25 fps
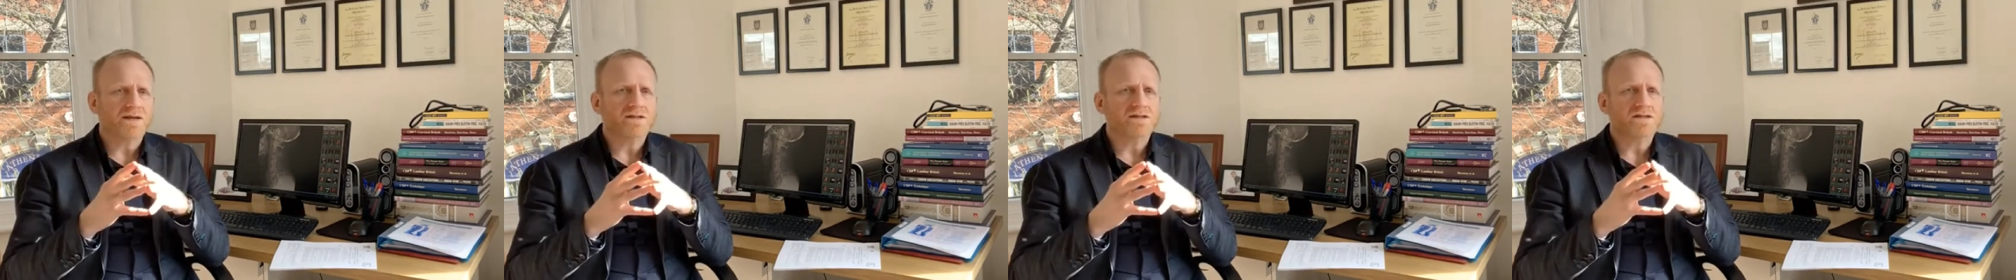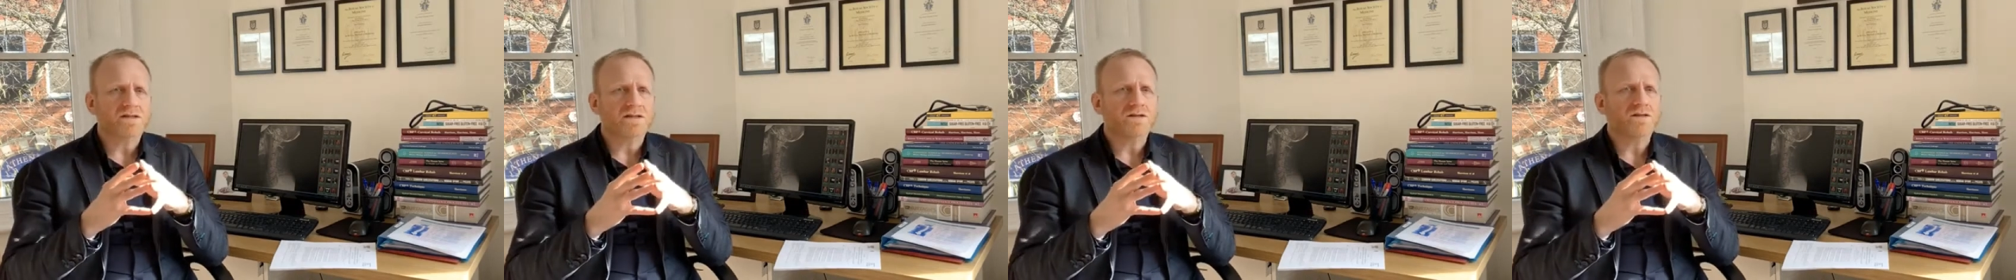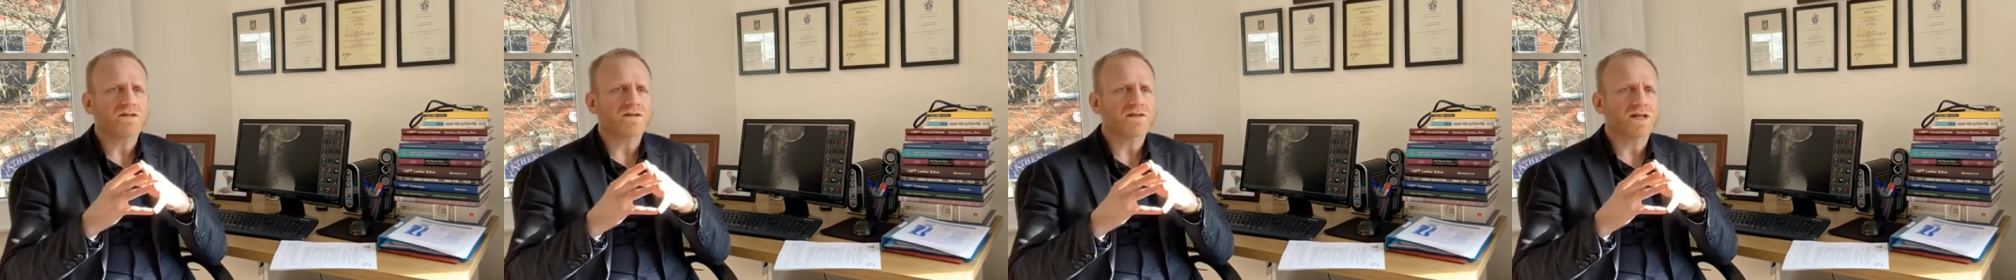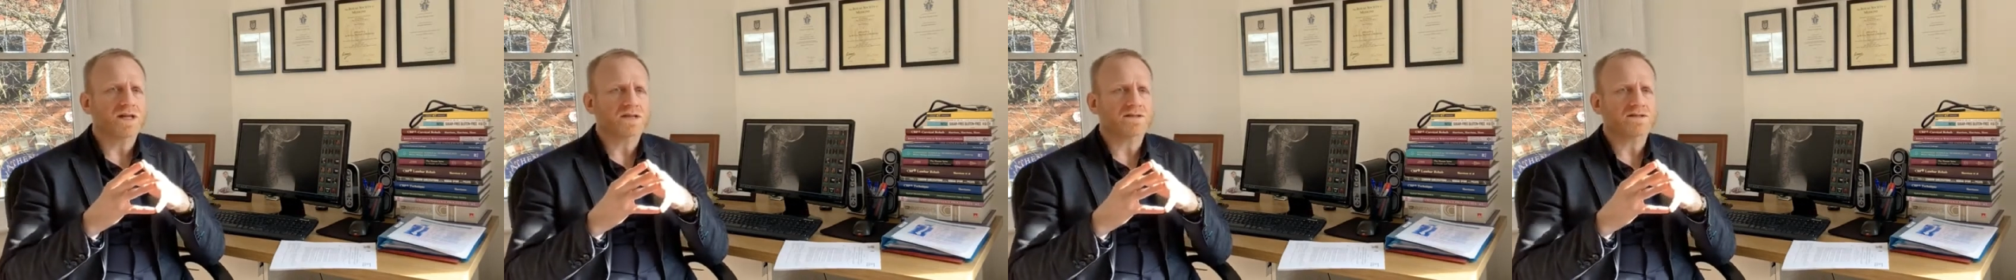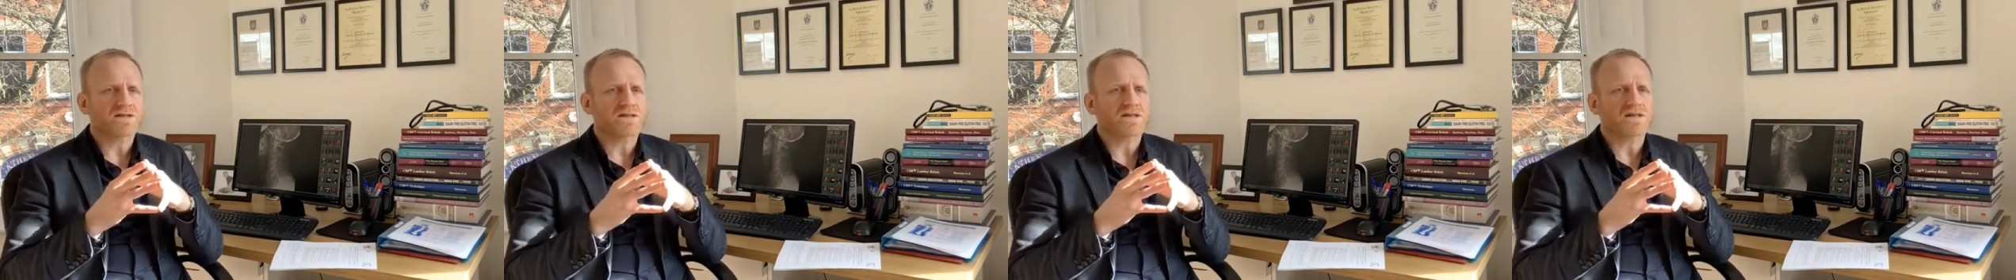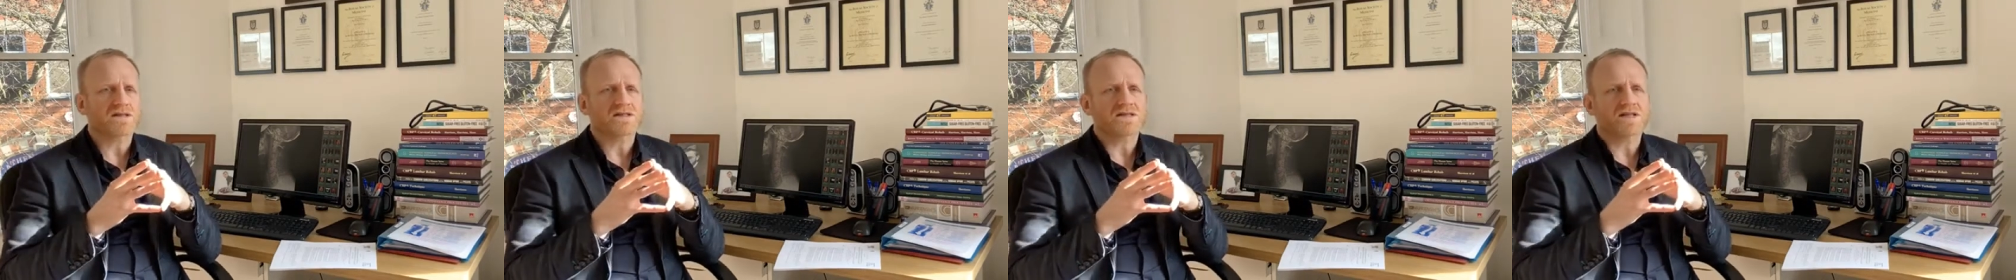in
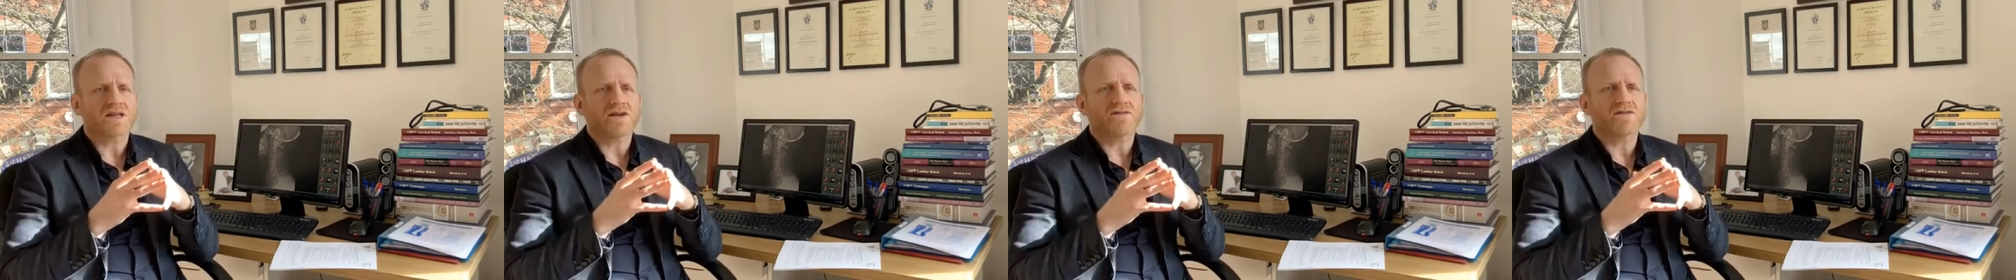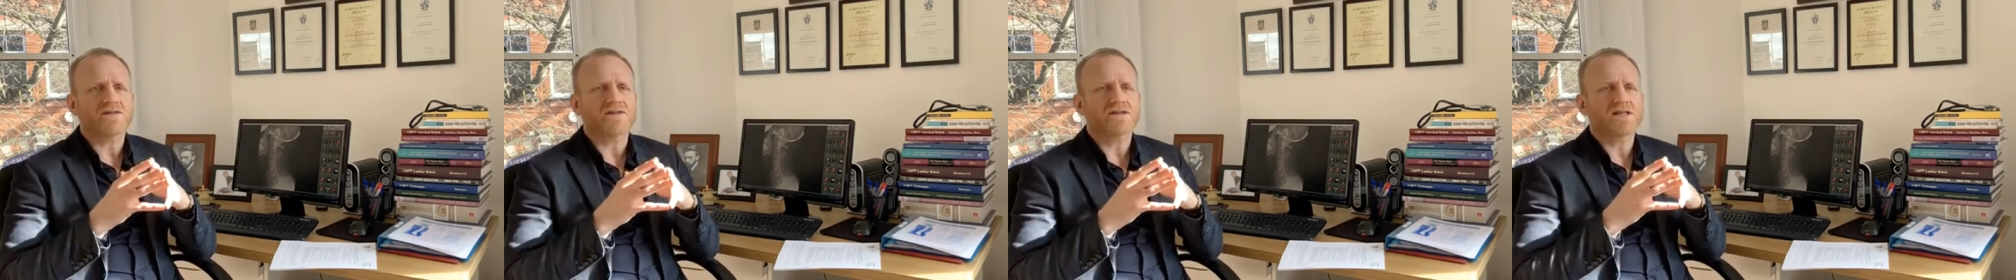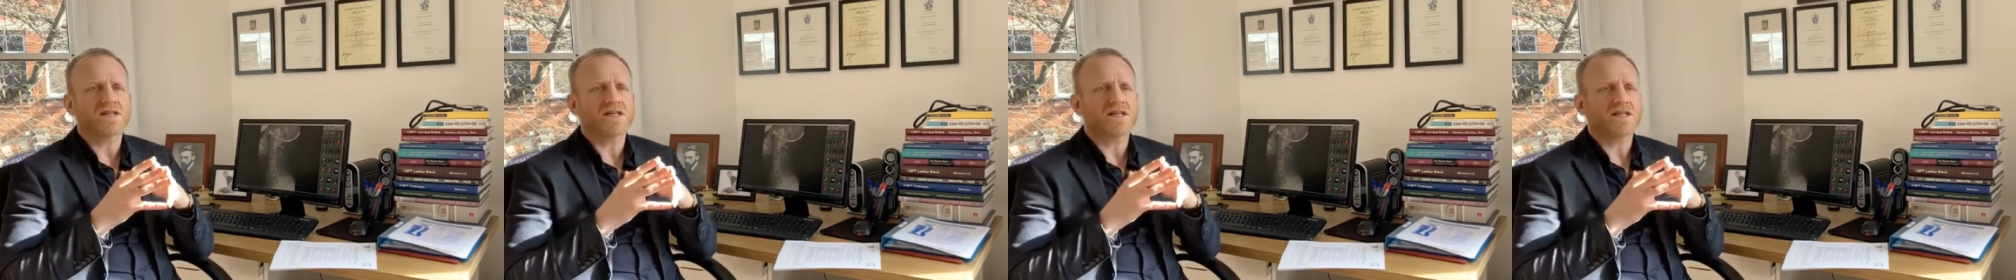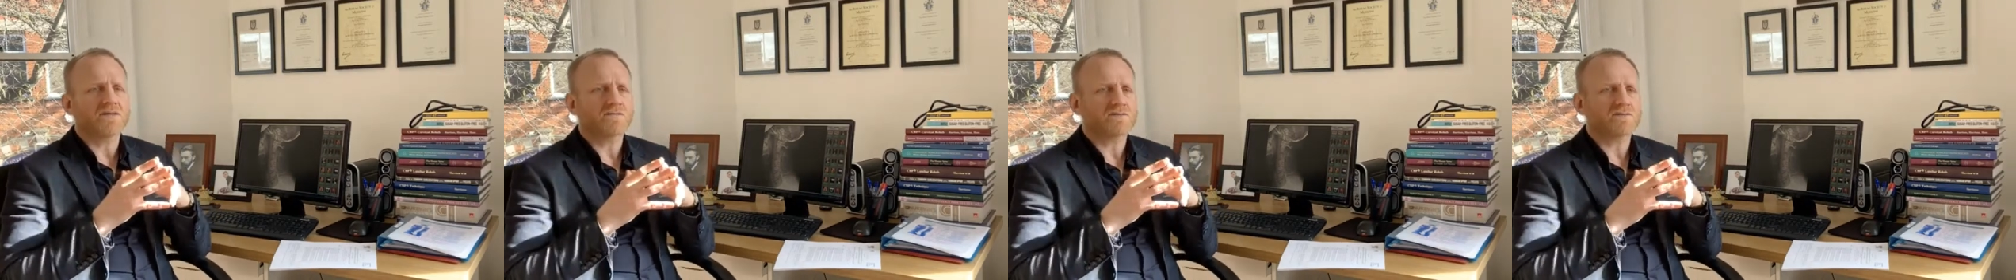2017,